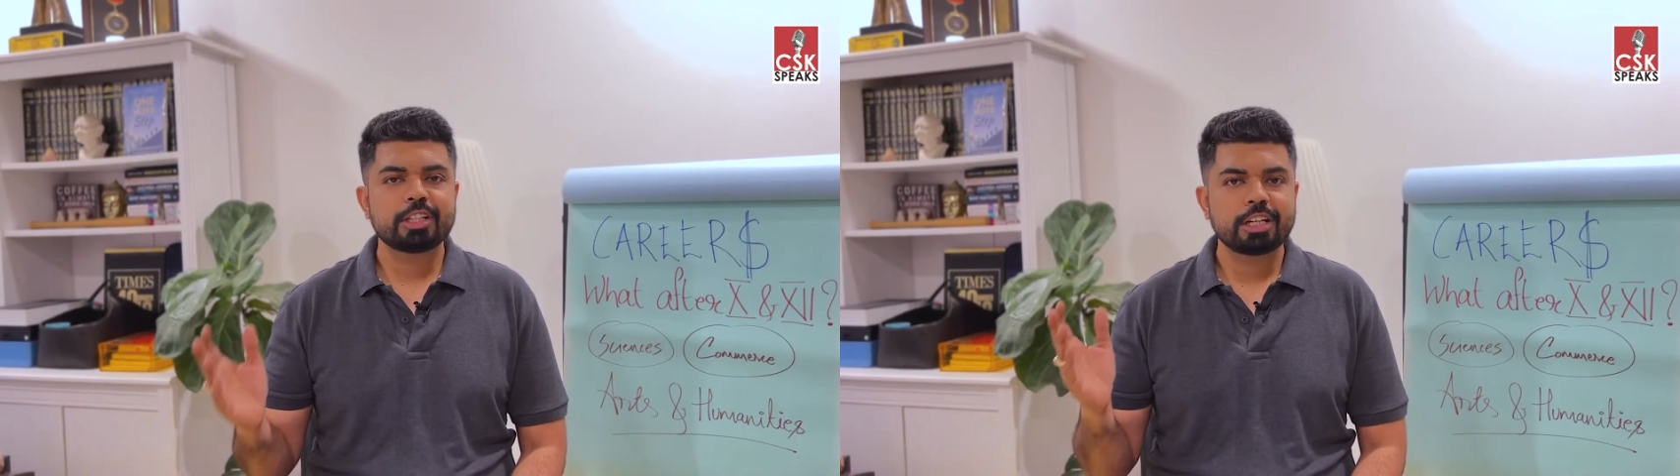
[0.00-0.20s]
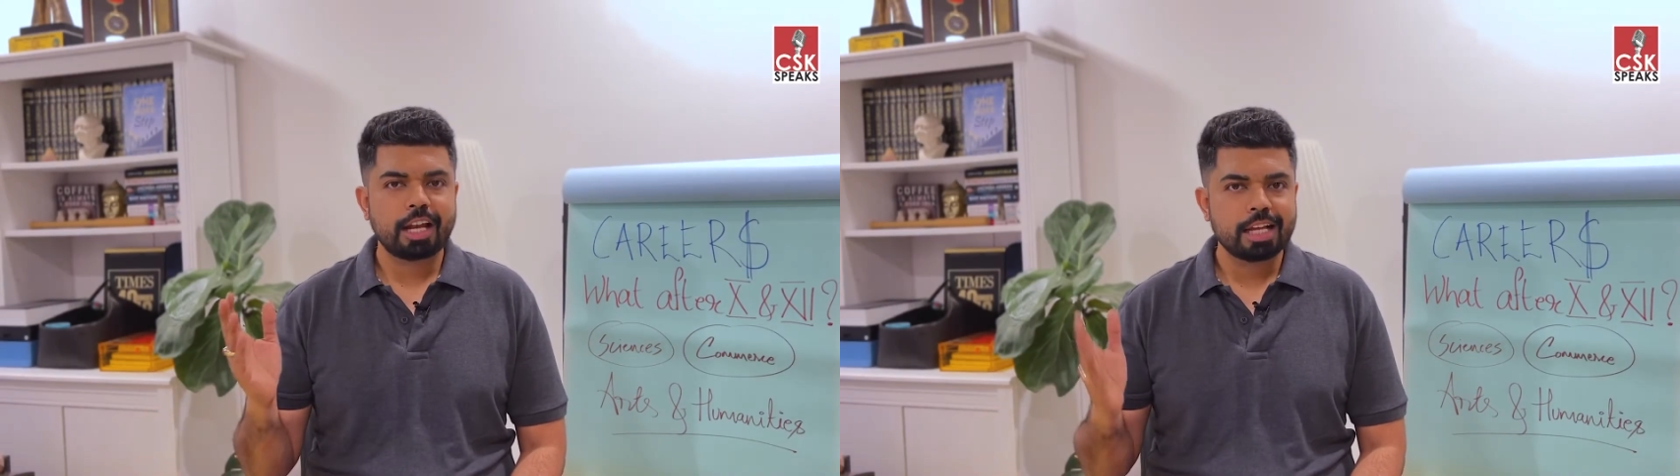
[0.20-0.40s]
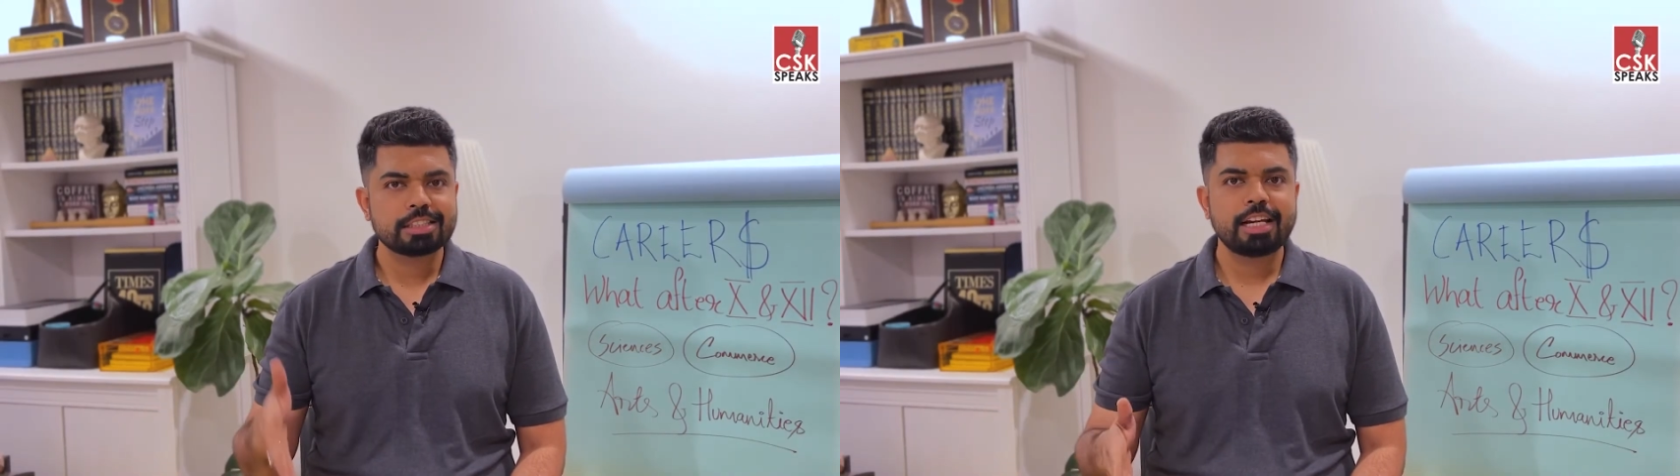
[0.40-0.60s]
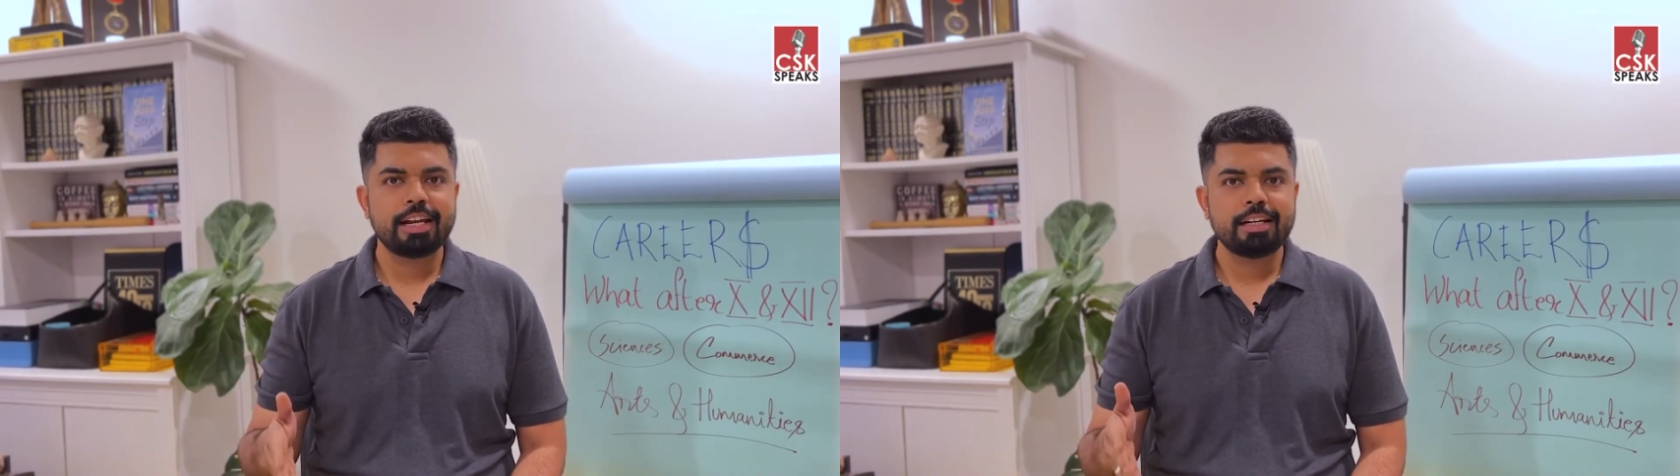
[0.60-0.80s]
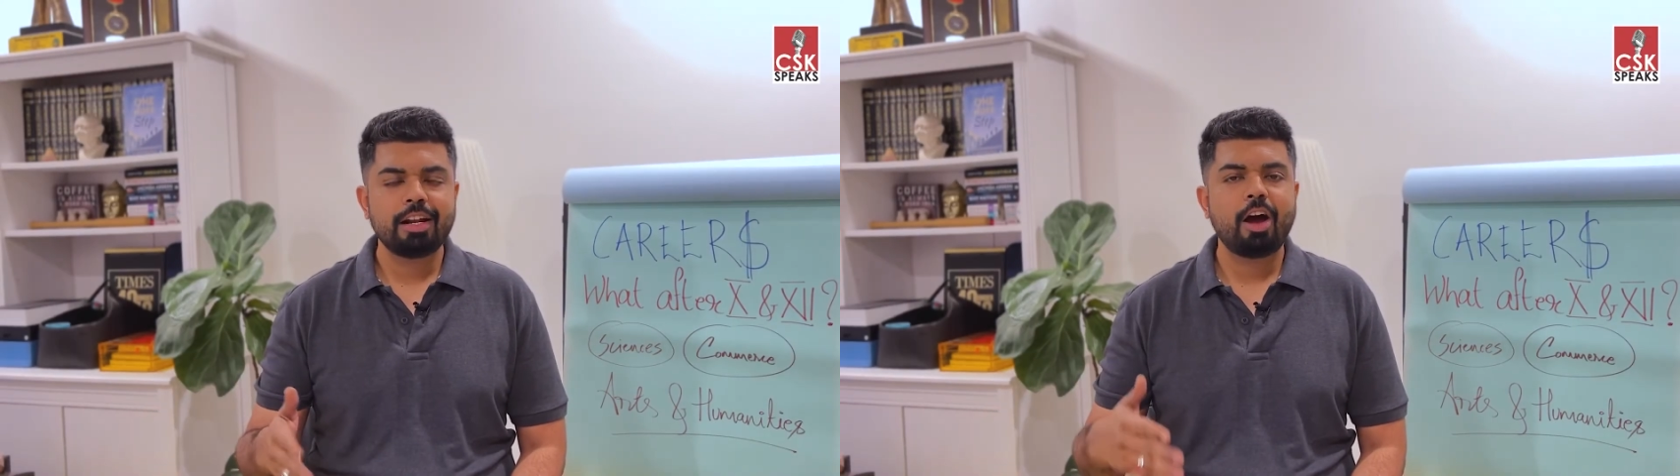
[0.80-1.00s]
class
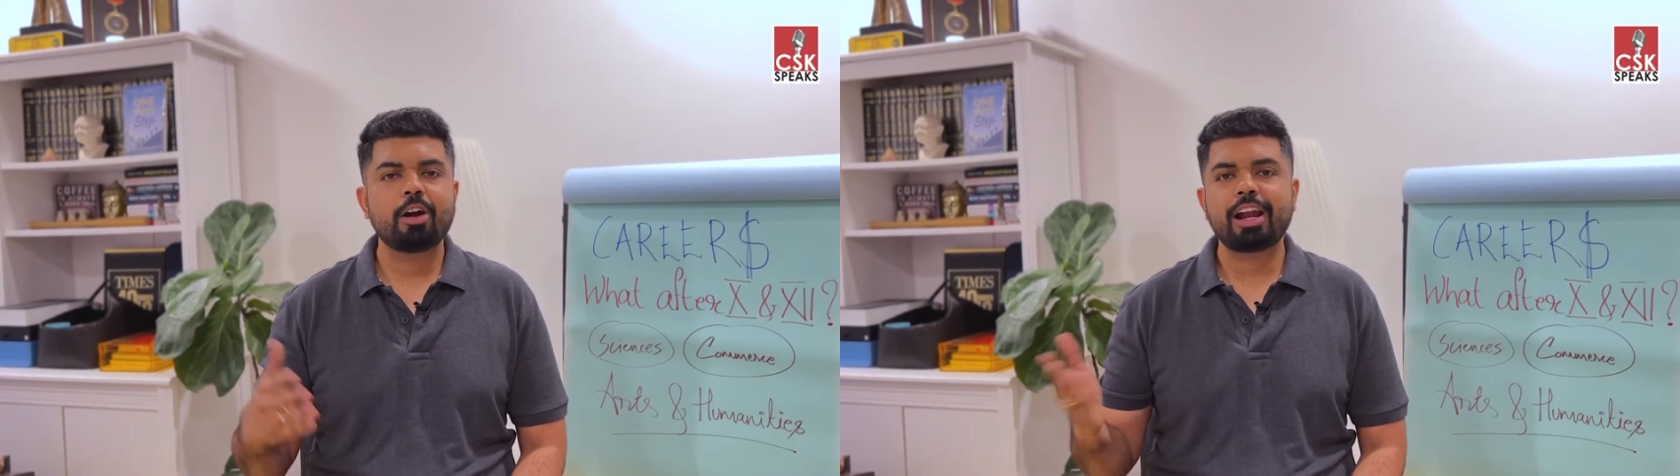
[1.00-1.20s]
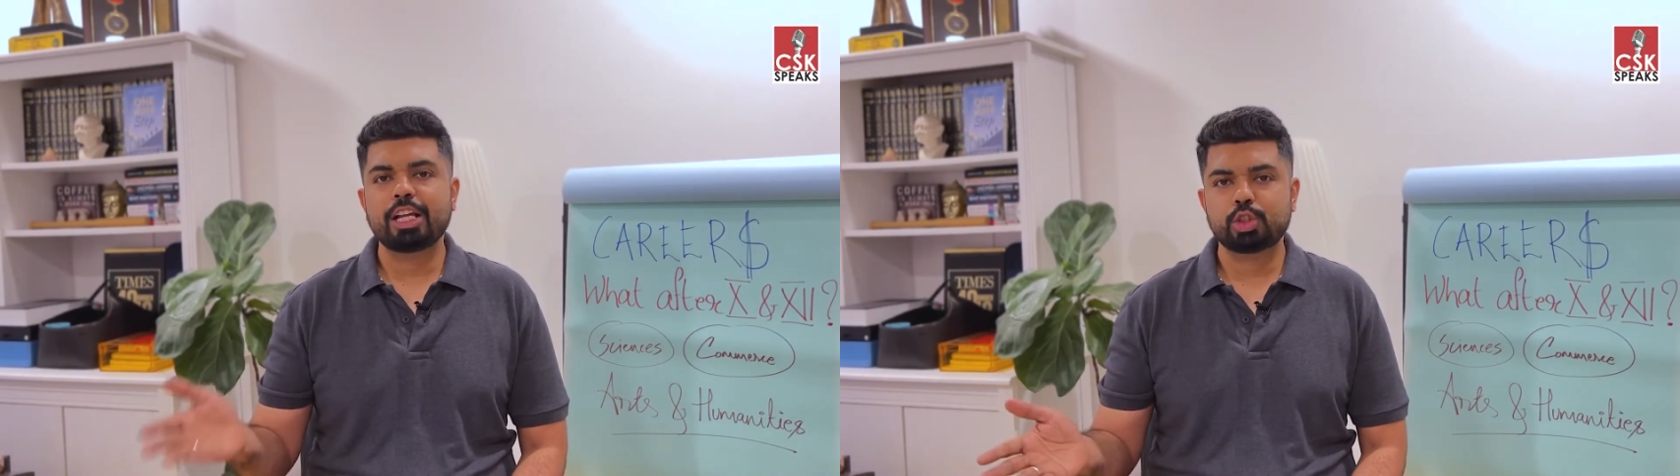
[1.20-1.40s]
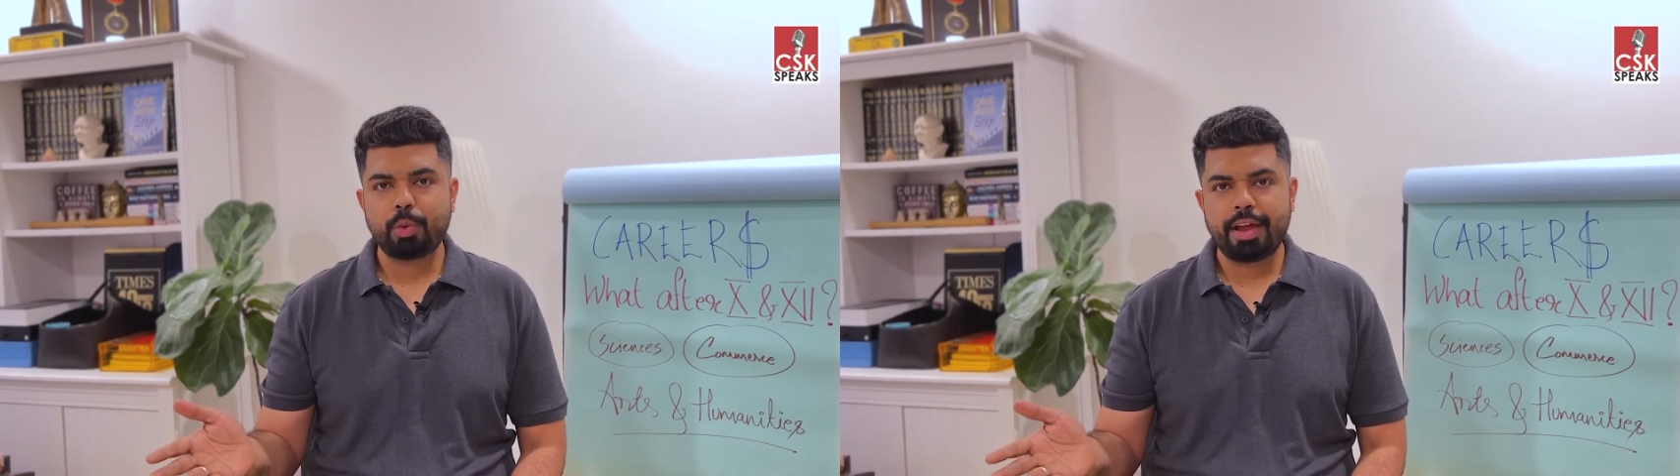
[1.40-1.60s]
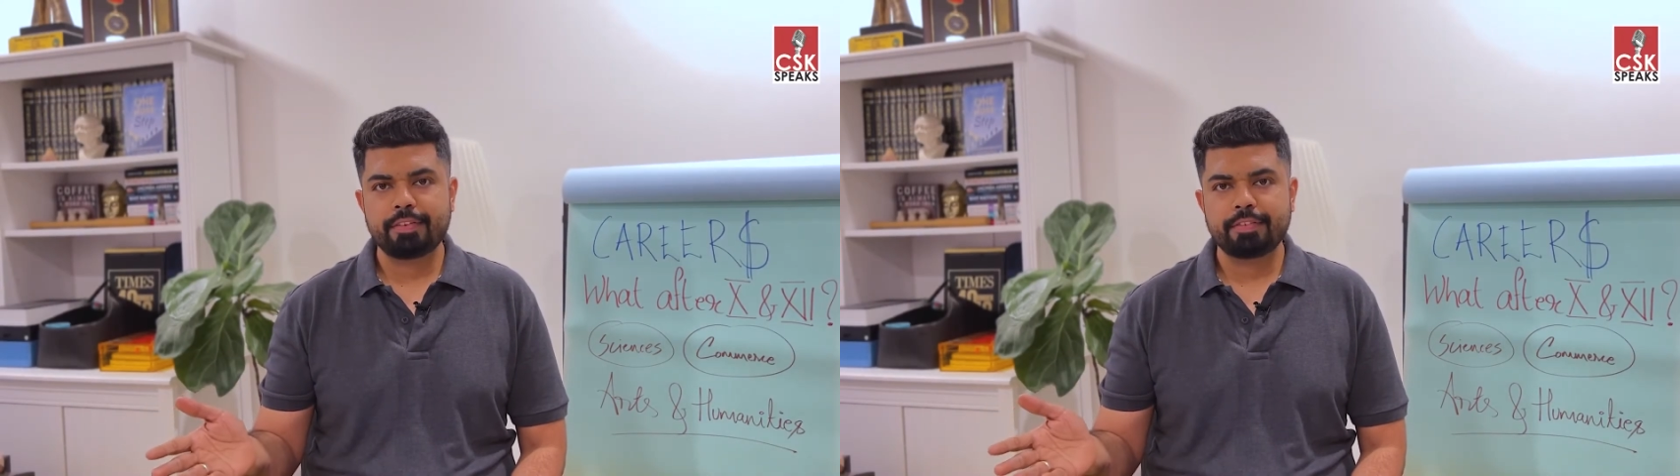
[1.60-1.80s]
10 or class 12?